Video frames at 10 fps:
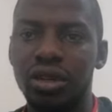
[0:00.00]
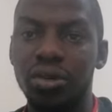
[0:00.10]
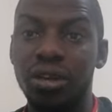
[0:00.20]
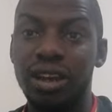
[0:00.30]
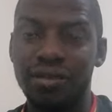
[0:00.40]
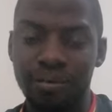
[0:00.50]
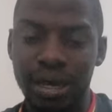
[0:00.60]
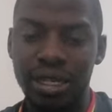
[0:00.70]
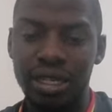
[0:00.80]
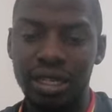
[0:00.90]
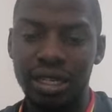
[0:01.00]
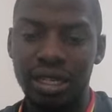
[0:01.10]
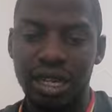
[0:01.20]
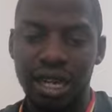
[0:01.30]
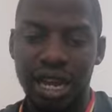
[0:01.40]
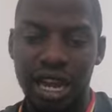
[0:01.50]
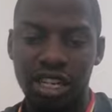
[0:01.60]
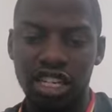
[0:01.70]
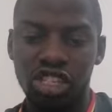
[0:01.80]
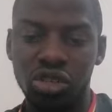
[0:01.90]
or government,
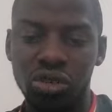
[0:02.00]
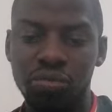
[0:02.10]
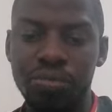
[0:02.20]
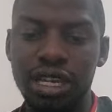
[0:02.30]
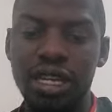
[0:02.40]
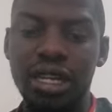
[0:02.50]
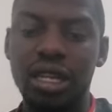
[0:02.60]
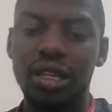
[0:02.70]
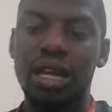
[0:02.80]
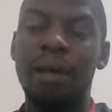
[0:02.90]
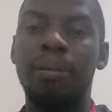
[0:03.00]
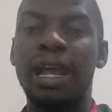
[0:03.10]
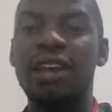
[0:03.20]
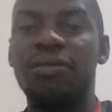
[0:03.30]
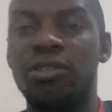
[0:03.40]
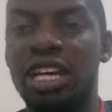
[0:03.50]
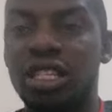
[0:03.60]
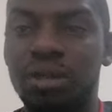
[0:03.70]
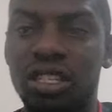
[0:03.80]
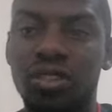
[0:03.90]
and should be applied for
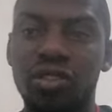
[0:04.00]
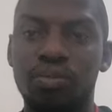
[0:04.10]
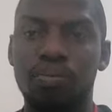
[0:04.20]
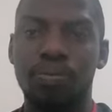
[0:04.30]
that specific